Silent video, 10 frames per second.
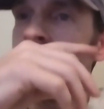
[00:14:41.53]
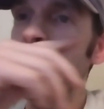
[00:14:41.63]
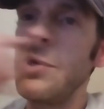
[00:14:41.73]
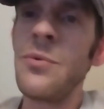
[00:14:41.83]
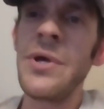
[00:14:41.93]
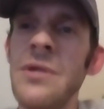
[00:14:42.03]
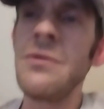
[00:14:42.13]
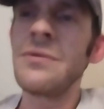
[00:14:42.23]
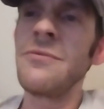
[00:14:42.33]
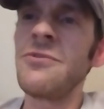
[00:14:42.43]
That would be a
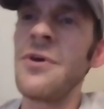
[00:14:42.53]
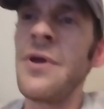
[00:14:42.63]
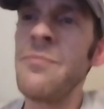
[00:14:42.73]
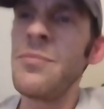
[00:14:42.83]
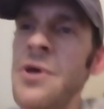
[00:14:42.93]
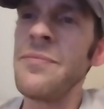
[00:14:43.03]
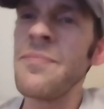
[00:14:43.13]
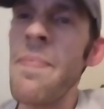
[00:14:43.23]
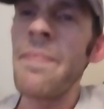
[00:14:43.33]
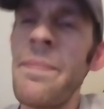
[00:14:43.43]
waste of time. But
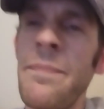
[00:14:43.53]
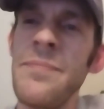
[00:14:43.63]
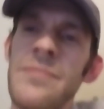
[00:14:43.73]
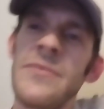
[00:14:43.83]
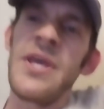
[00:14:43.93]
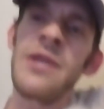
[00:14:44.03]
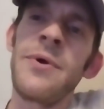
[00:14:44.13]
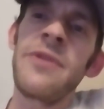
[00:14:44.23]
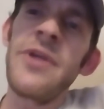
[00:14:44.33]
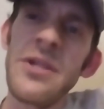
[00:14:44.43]

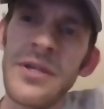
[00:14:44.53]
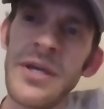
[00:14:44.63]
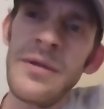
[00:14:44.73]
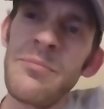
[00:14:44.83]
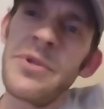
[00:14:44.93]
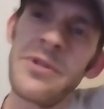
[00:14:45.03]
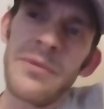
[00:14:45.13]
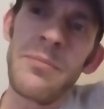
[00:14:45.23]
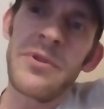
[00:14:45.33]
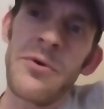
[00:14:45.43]
anyway, thanks again. Please
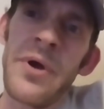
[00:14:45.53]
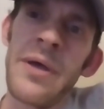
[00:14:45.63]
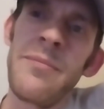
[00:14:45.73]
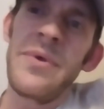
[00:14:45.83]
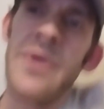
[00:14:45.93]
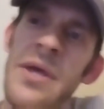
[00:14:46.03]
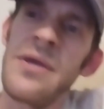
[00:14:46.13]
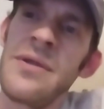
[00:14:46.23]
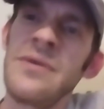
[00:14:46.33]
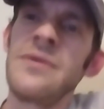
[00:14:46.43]
subscribe,
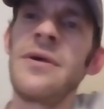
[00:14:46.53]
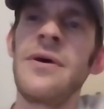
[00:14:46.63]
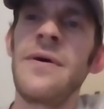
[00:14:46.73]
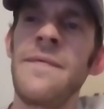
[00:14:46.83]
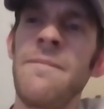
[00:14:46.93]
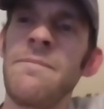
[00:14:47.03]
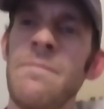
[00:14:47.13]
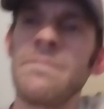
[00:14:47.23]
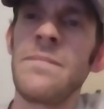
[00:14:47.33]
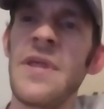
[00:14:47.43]
and
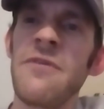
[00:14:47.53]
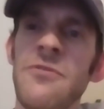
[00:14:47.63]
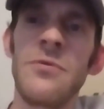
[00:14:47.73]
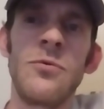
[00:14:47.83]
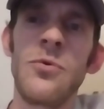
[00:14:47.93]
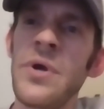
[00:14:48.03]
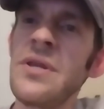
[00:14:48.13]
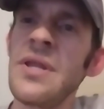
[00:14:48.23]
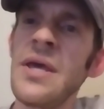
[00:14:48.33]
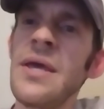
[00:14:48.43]
have a
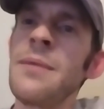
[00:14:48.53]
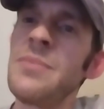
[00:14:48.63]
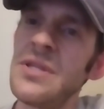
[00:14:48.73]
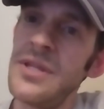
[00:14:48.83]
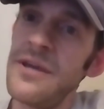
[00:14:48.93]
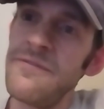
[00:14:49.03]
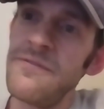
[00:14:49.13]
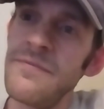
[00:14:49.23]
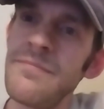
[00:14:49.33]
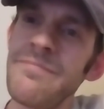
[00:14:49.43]
great day and be safe.